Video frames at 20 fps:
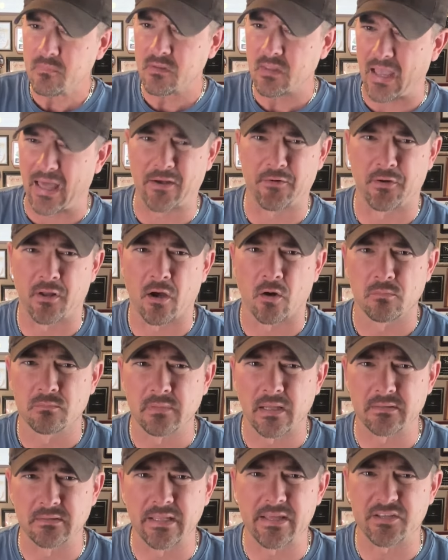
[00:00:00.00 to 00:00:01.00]
I don't know,
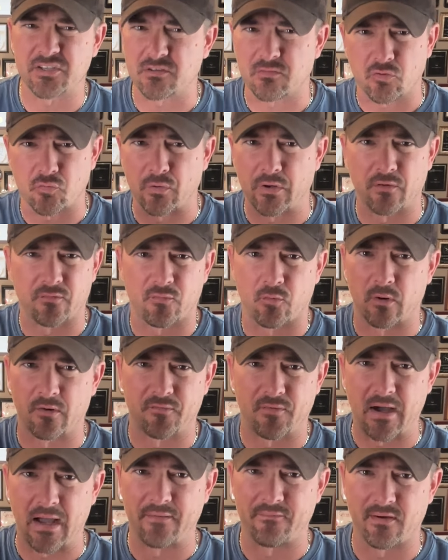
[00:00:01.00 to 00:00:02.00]
at least 3 or 4 or
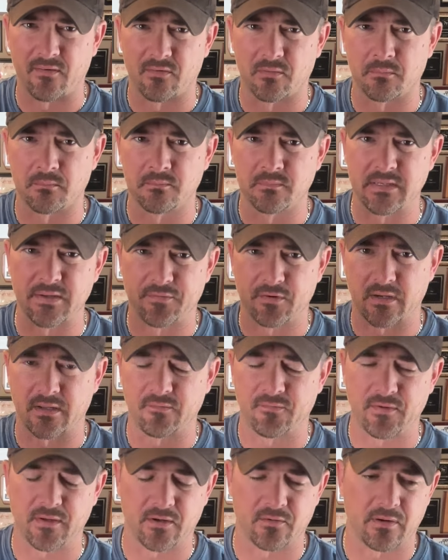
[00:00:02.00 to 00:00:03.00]
5 of them, different
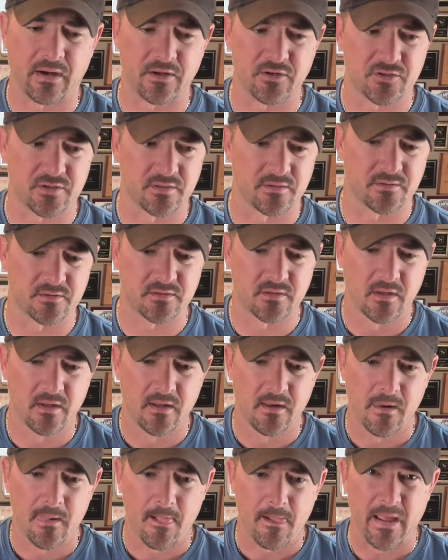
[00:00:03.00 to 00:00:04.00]
configurations.
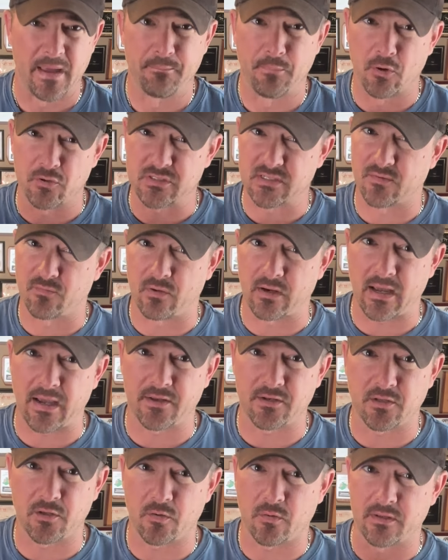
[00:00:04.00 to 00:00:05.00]
And most of what I
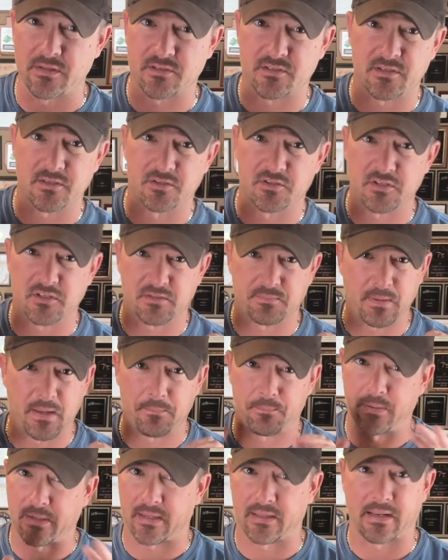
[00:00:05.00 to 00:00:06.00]
do is just
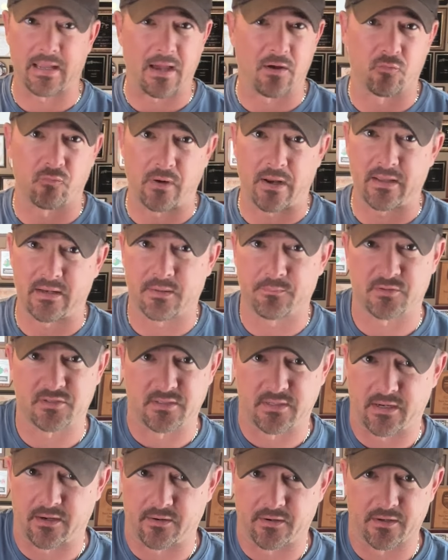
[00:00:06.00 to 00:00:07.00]
picking out random
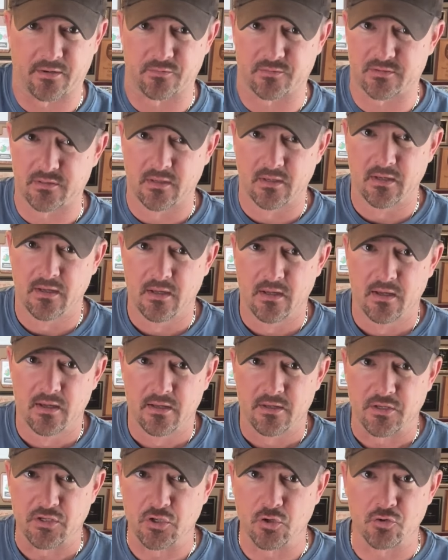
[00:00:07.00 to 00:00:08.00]
scenarios.
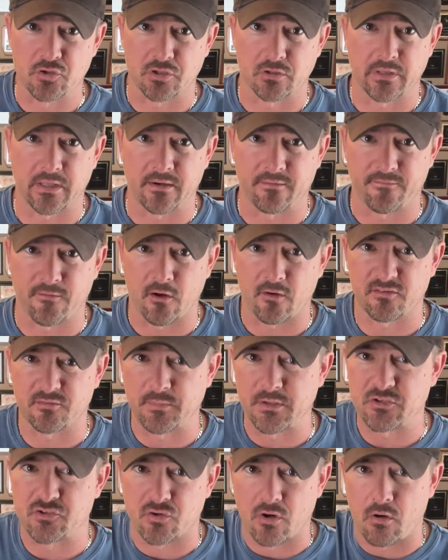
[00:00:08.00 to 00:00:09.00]
Usually it involves
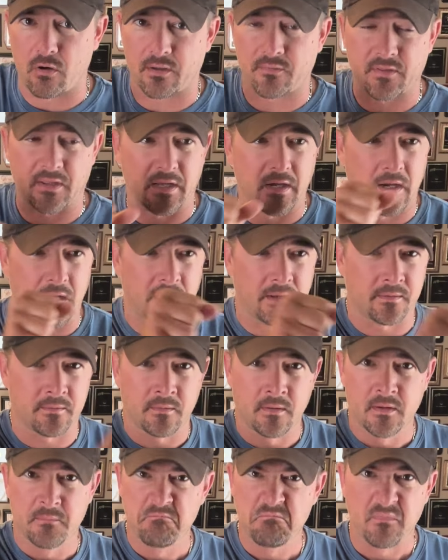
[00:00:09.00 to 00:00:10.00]
me drawing the
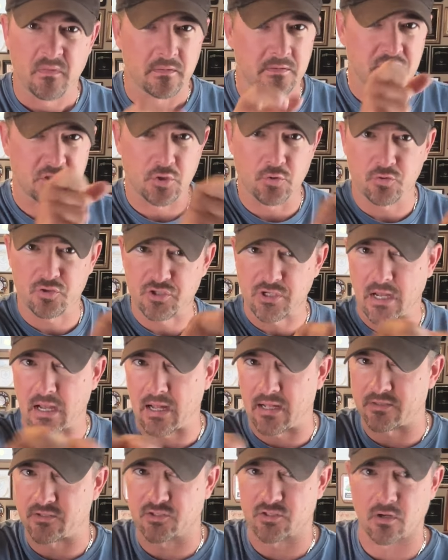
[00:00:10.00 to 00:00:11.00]
gun, 2
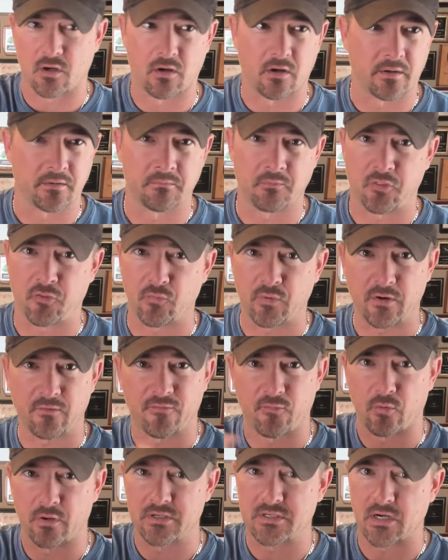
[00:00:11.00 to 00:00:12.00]
shots on 3 or
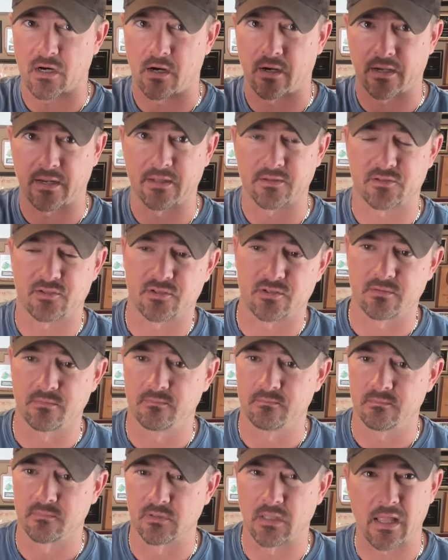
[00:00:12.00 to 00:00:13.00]
4 targets.
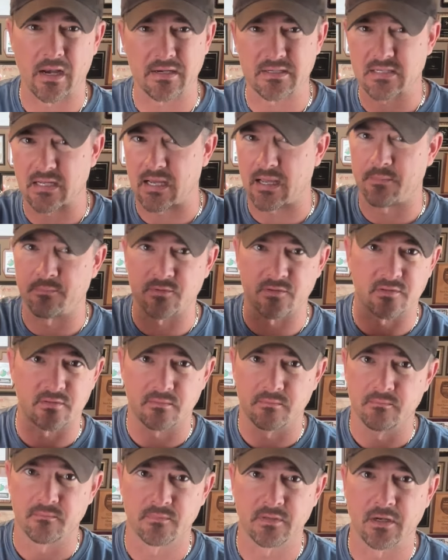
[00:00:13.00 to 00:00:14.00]
A lot of times,
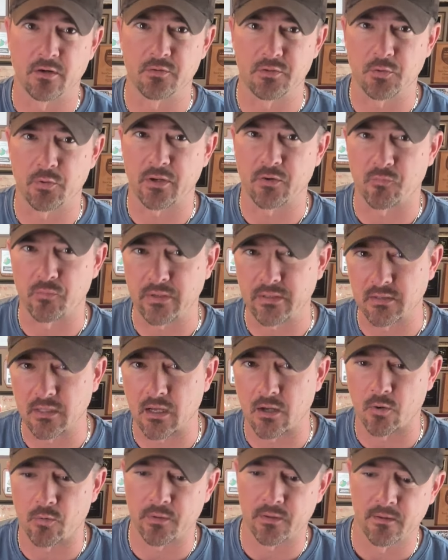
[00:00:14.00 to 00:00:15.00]
doing a
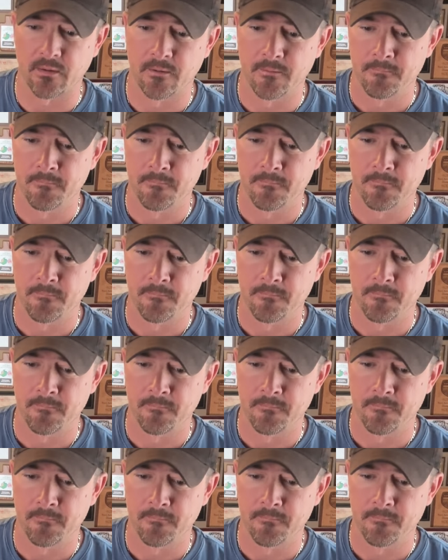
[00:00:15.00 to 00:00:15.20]
reload,